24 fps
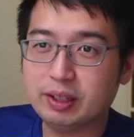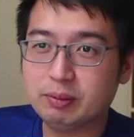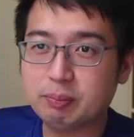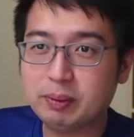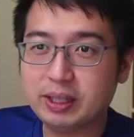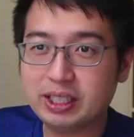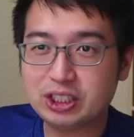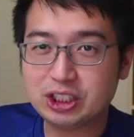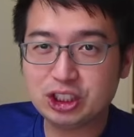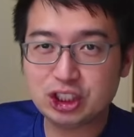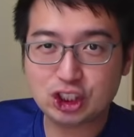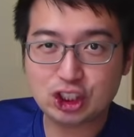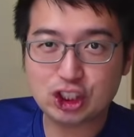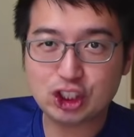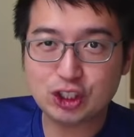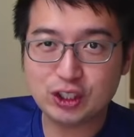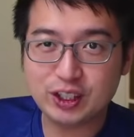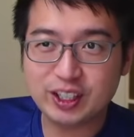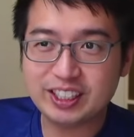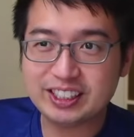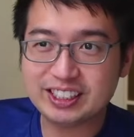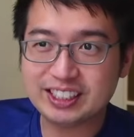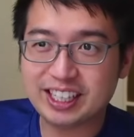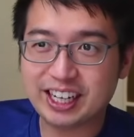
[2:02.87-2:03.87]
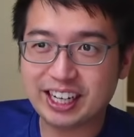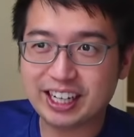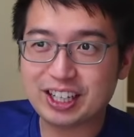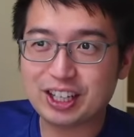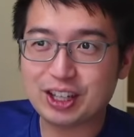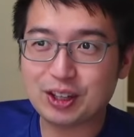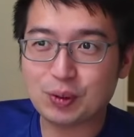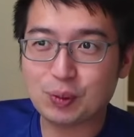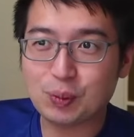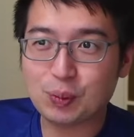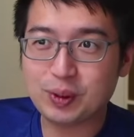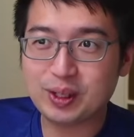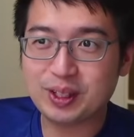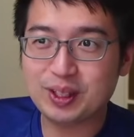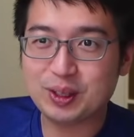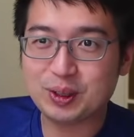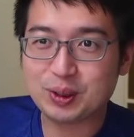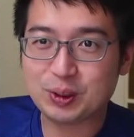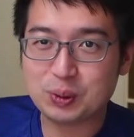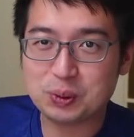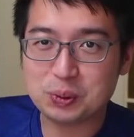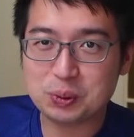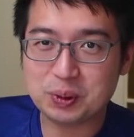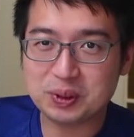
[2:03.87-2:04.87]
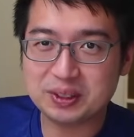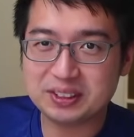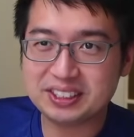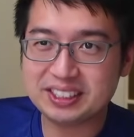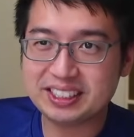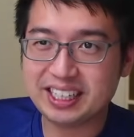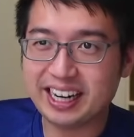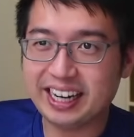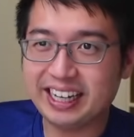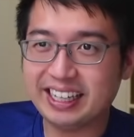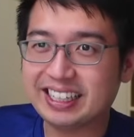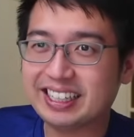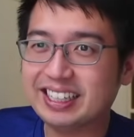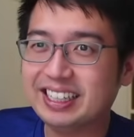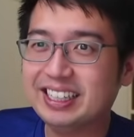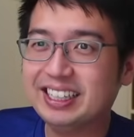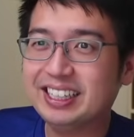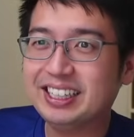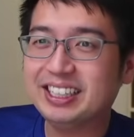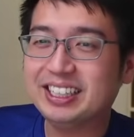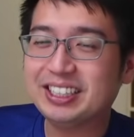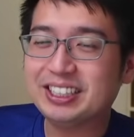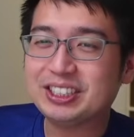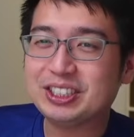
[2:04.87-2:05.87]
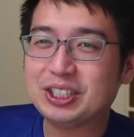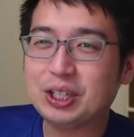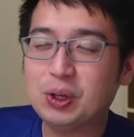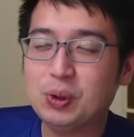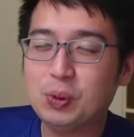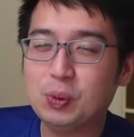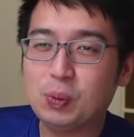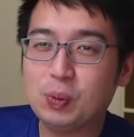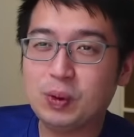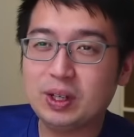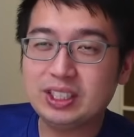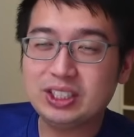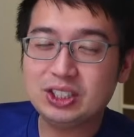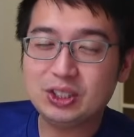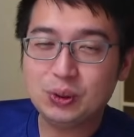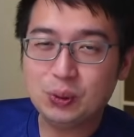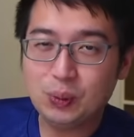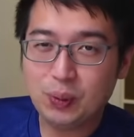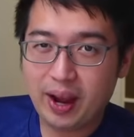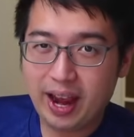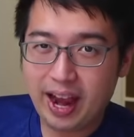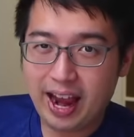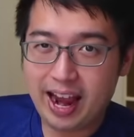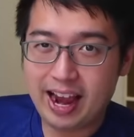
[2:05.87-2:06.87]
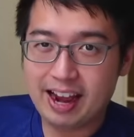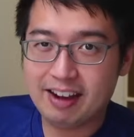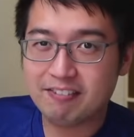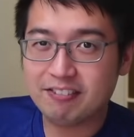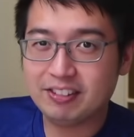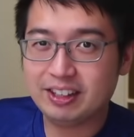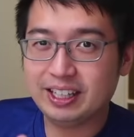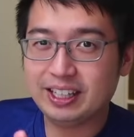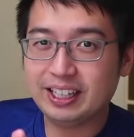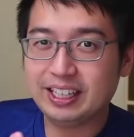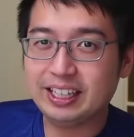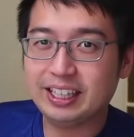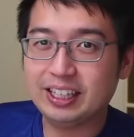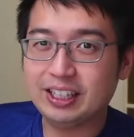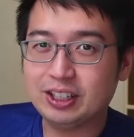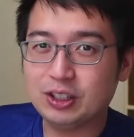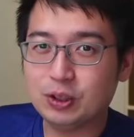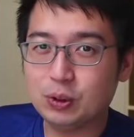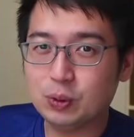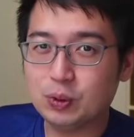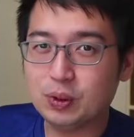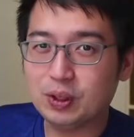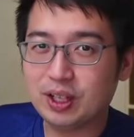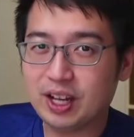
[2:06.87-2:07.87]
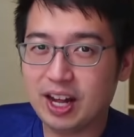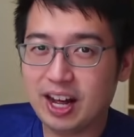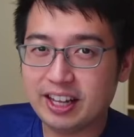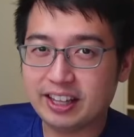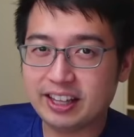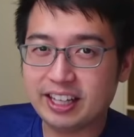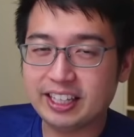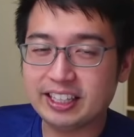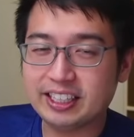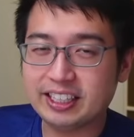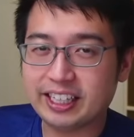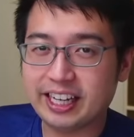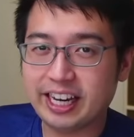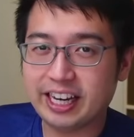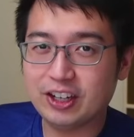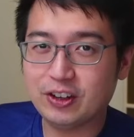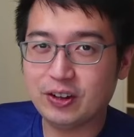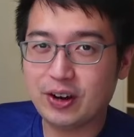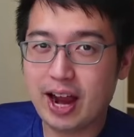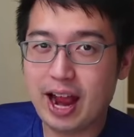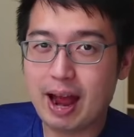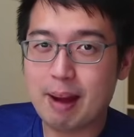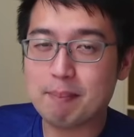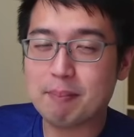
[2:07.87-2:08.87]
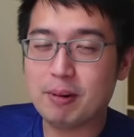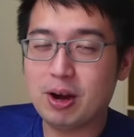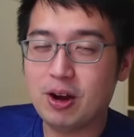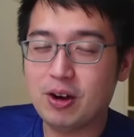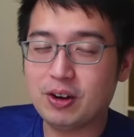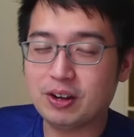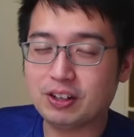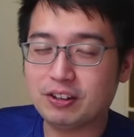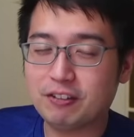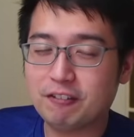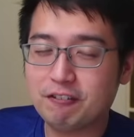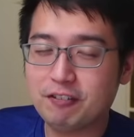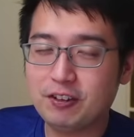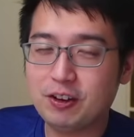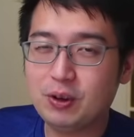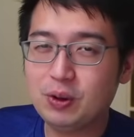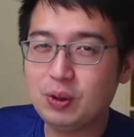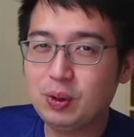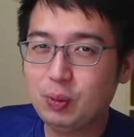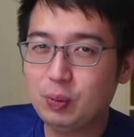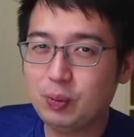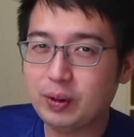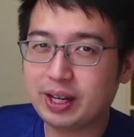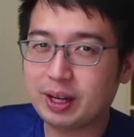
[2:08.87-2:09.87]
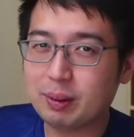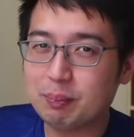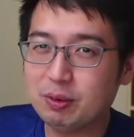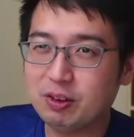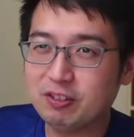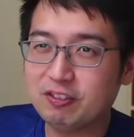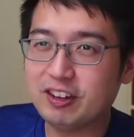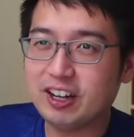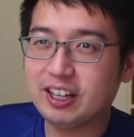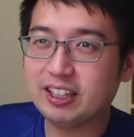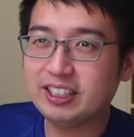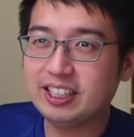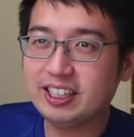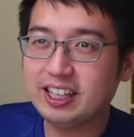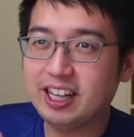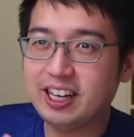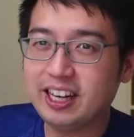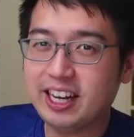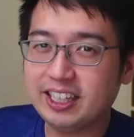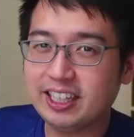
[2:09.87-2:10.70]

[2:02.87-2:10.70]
and make sure it's like the real Google site. So once you have the Google Authenticator app on your phone, we can move on to the